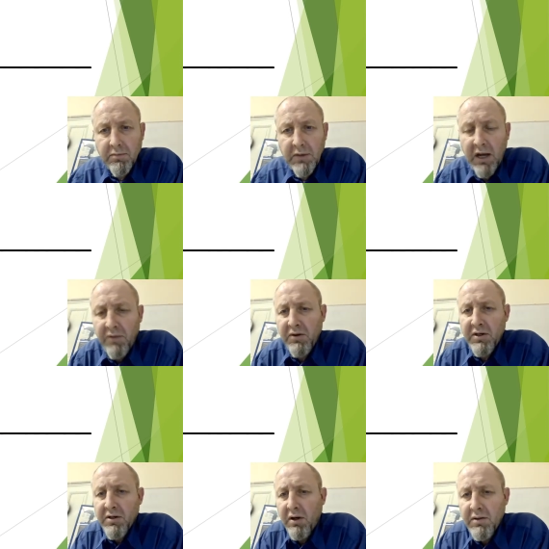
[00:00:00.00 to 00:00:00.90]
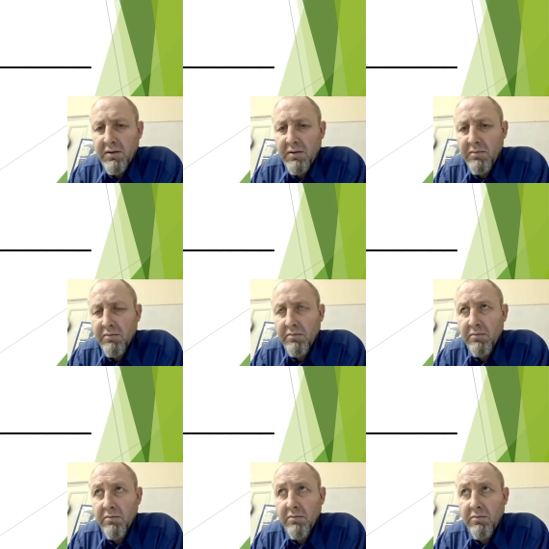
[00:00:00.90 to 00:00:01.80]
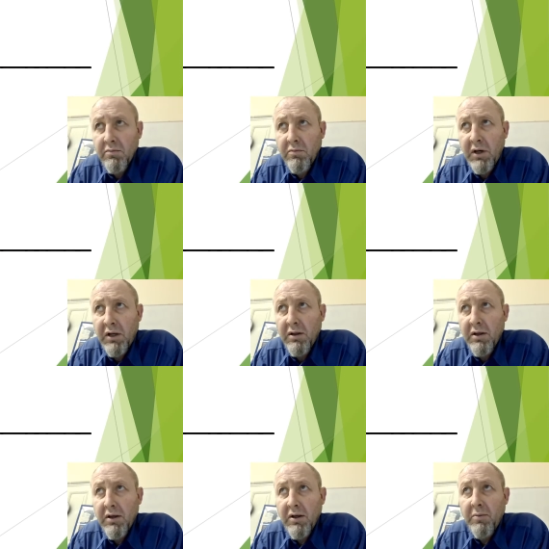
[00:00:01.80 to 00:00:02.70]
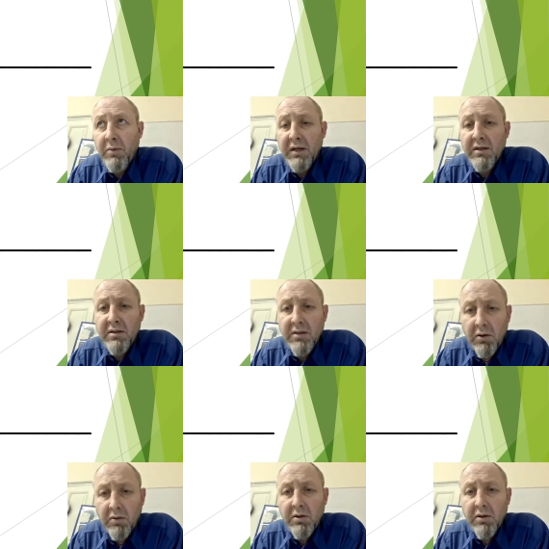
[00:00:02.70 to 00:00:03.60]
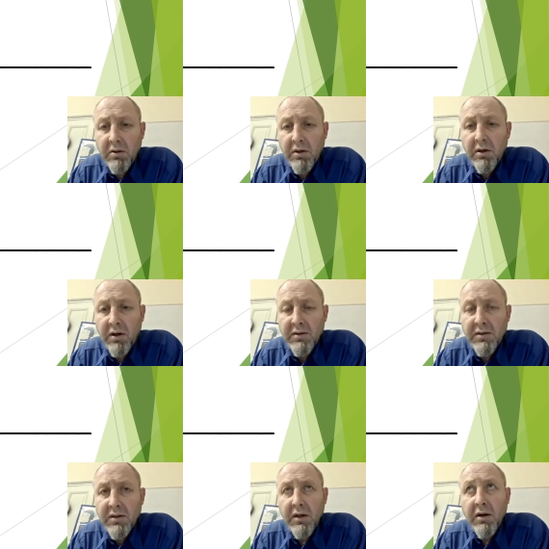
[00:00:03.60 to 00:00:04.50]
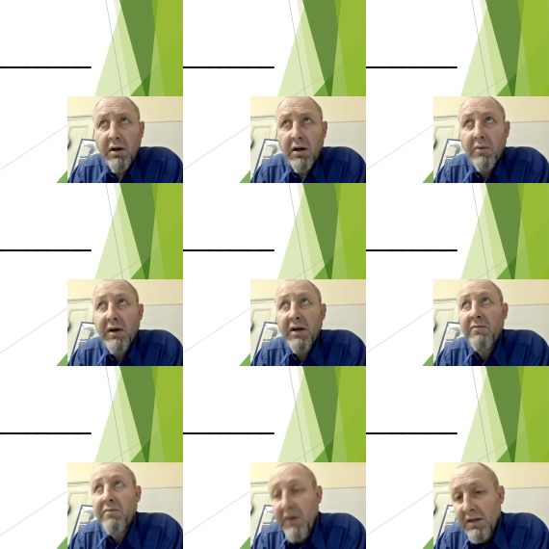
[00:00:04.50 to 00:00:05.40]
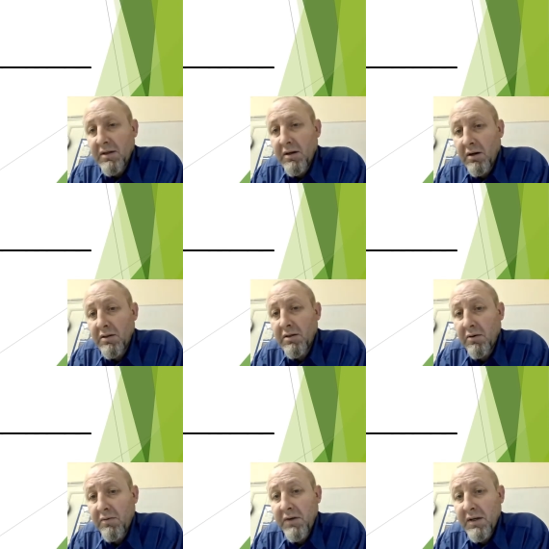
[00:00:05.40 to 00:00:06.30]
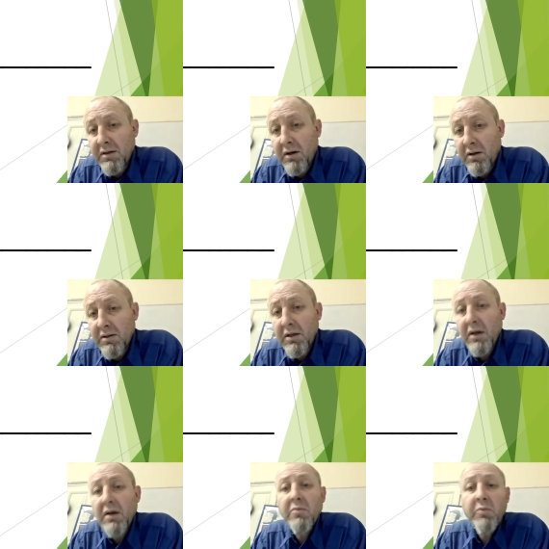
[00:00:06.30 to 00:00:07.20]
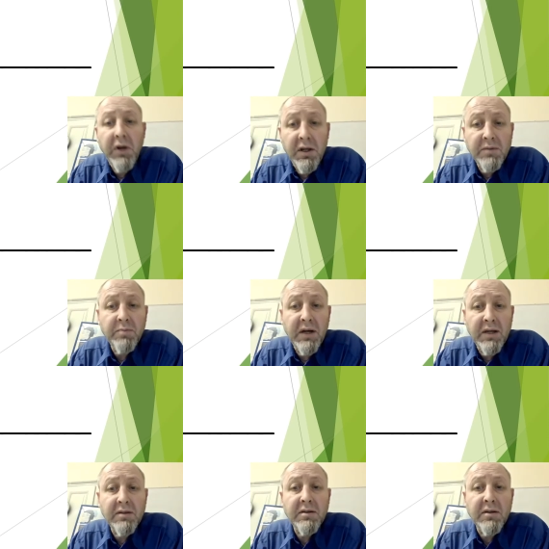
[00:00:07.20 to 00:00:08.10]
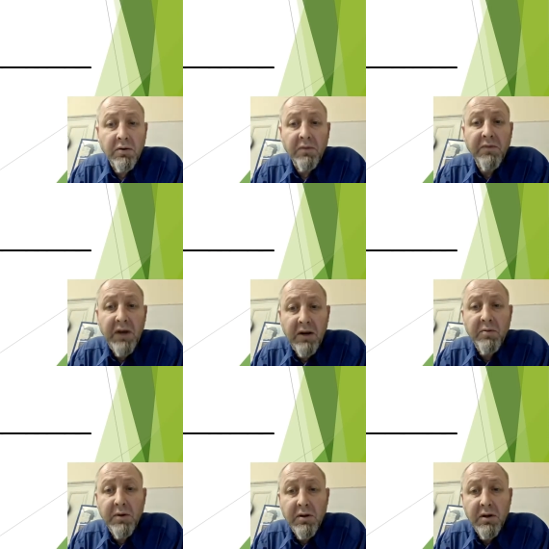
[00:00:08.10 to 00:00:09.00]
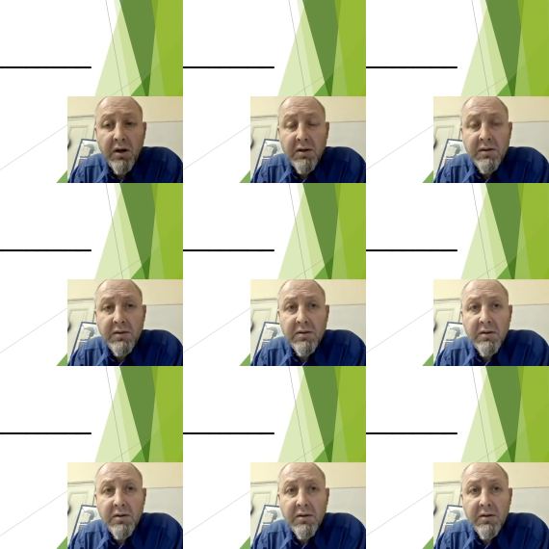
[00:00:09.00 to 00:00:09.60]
Average cost, well, my total costs are my fixed cost, total fixed cost, plus my total variable costs.